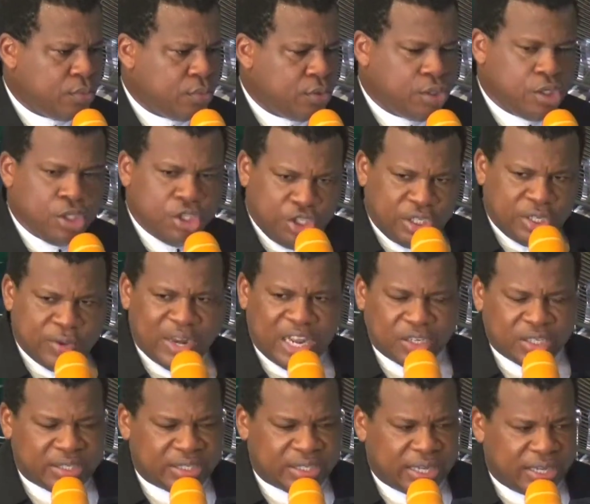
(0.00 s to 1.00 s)
Did you hear what I
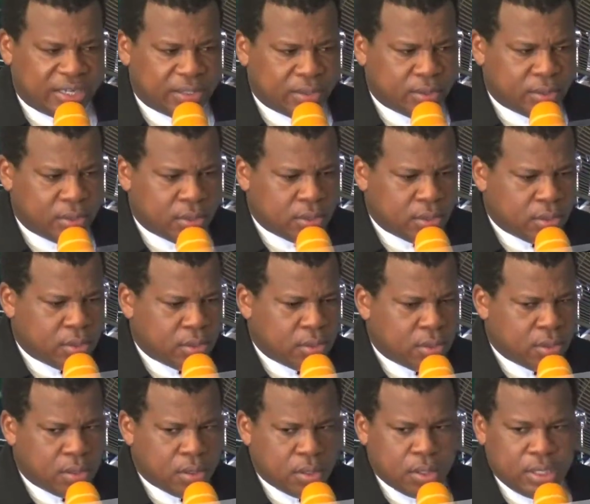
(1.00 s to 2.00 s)
just said?
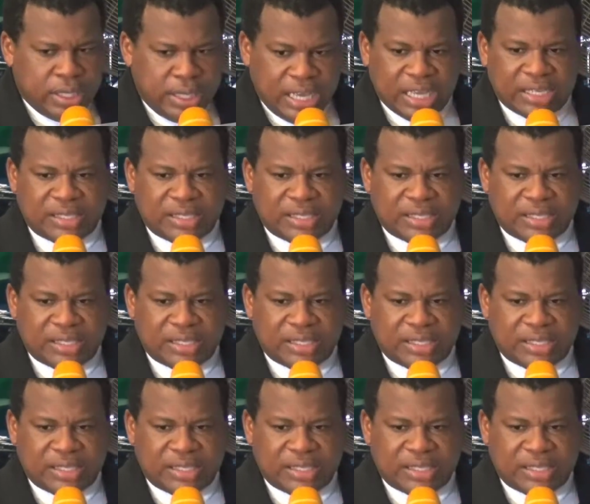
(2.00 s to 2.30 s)
Yes.